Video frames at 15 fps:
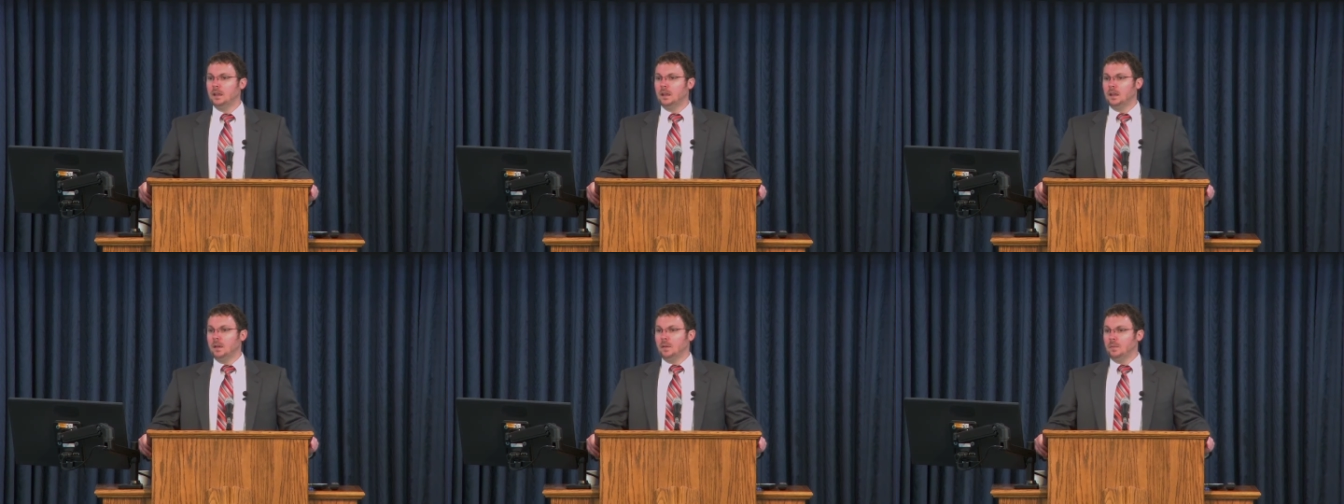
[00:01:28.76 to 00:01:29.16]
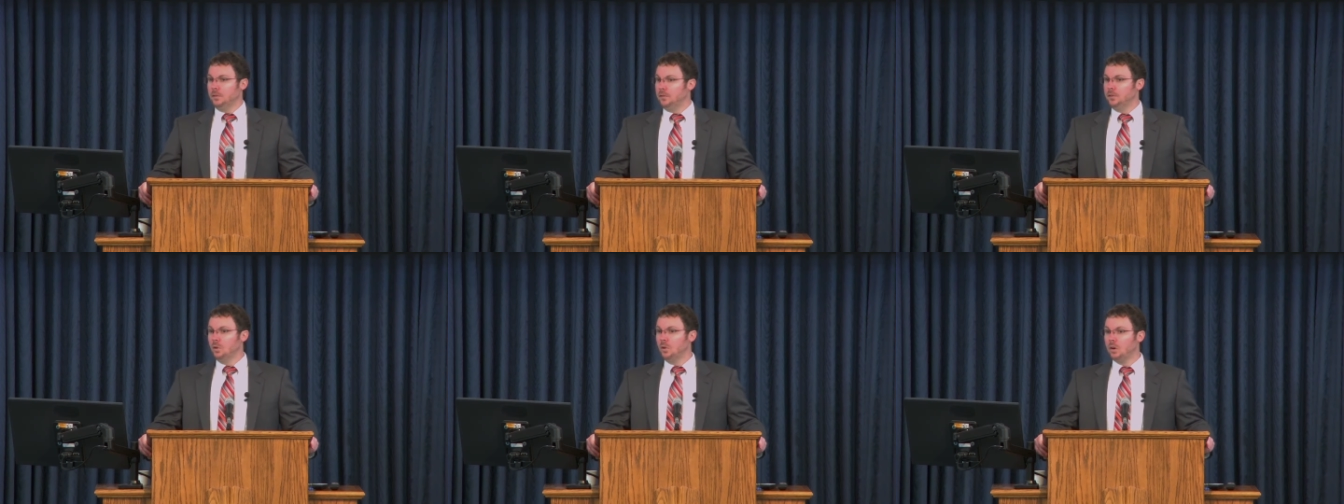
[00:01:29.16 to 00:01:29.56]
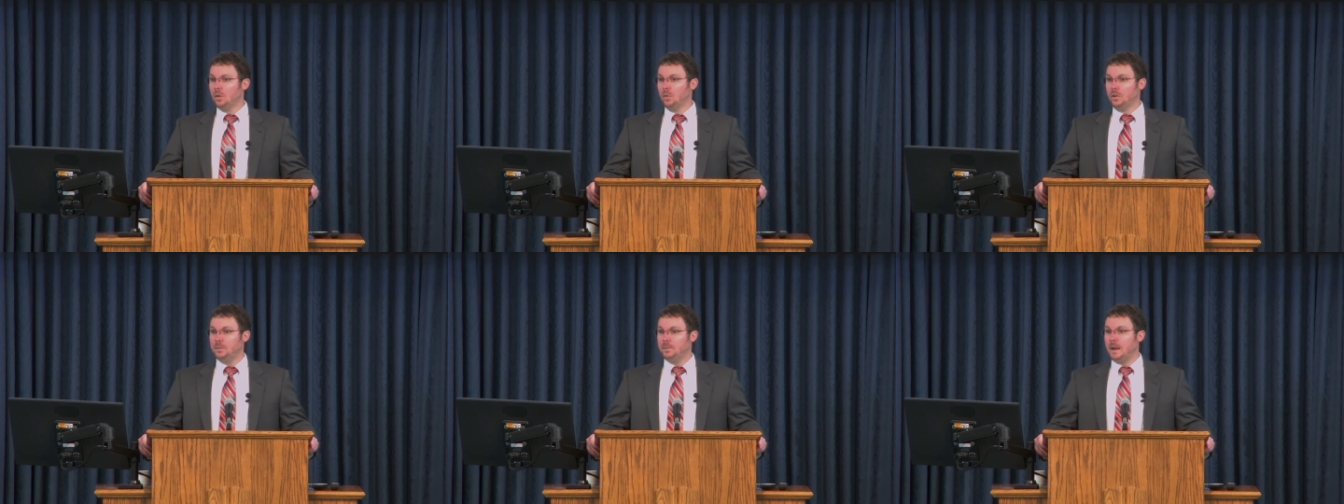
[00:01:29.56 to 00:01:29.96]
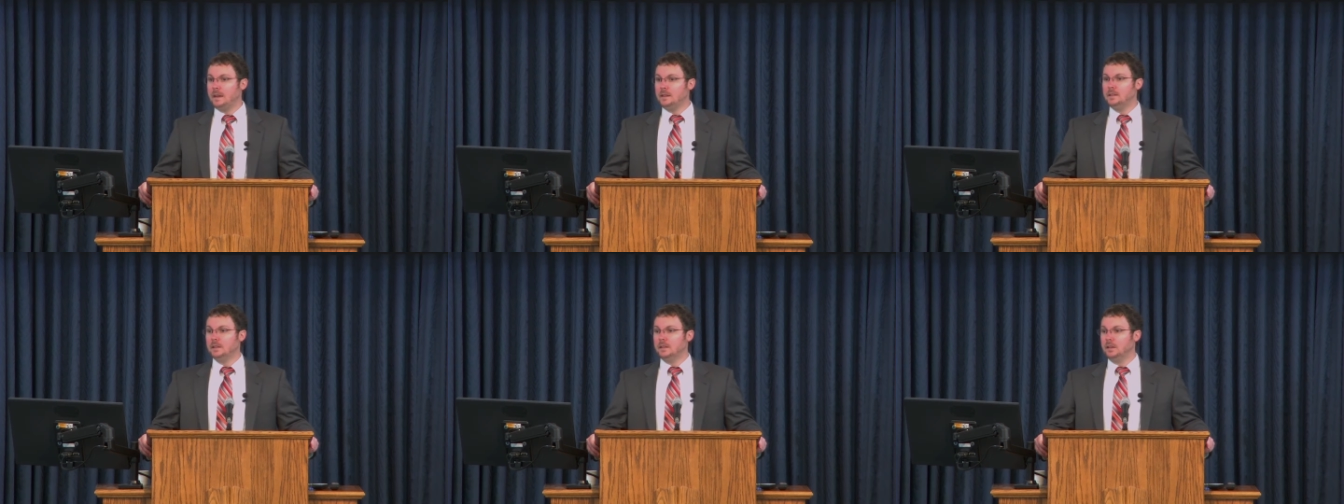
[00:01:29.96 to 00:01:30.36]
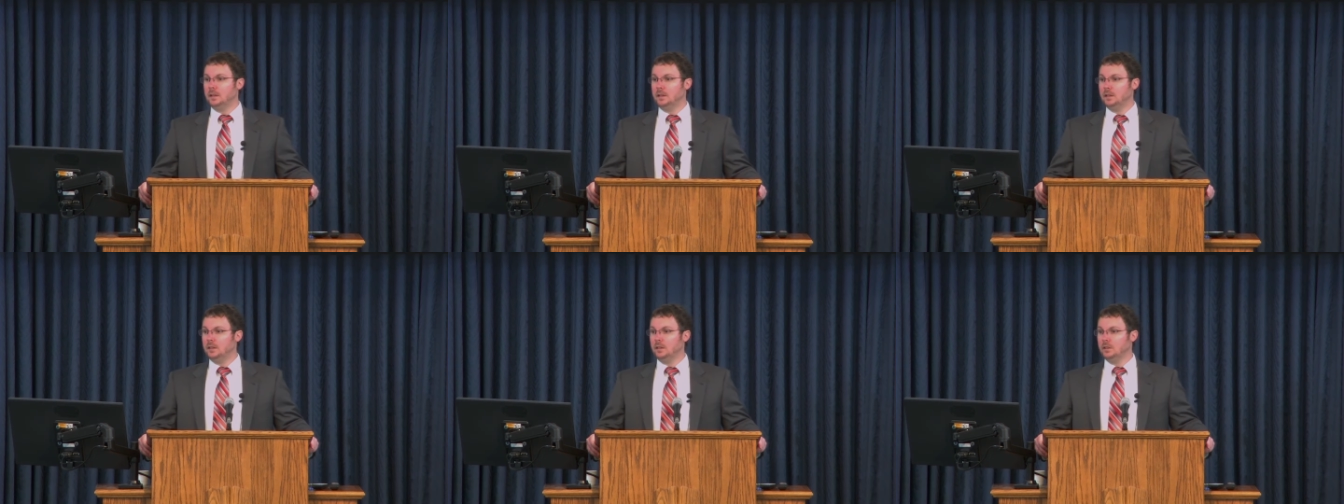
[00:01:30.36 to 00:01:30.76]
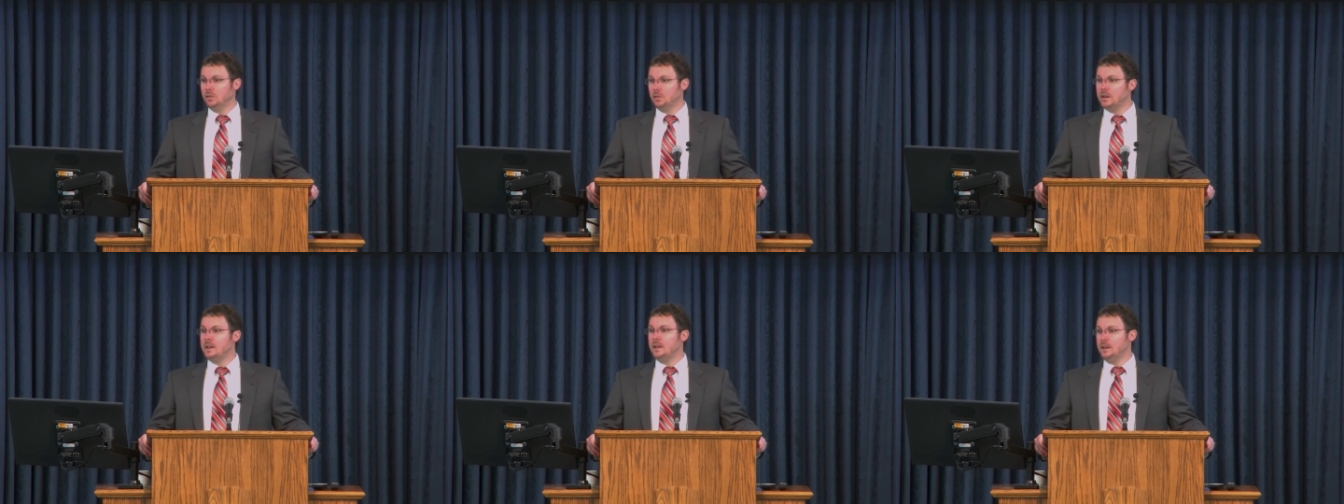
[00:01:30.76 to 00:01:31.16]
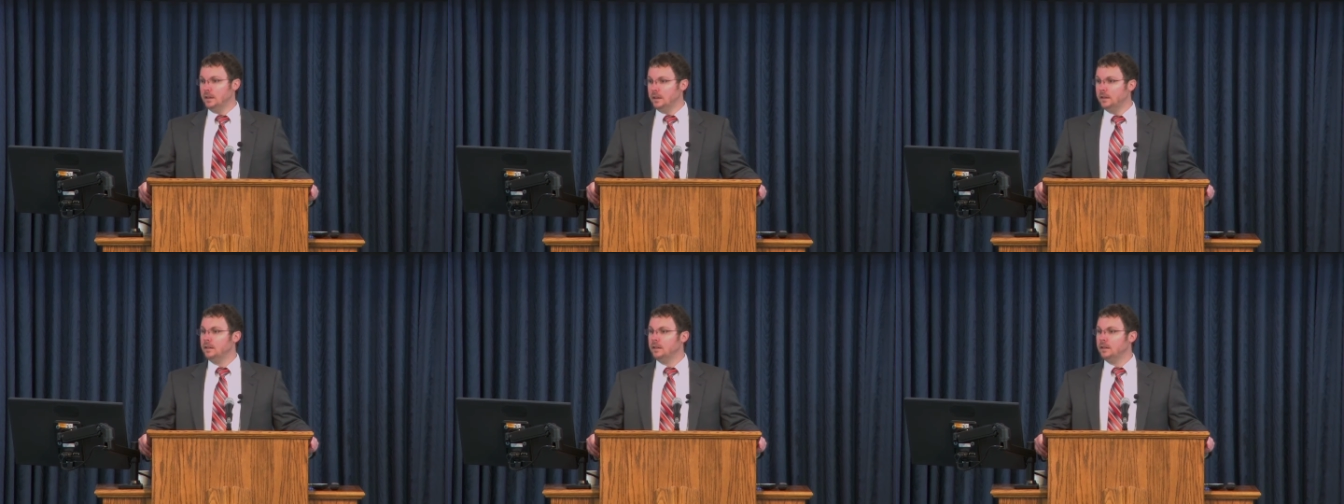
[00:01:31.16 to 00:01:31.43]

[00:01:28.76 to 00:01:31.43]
The floor was painted green,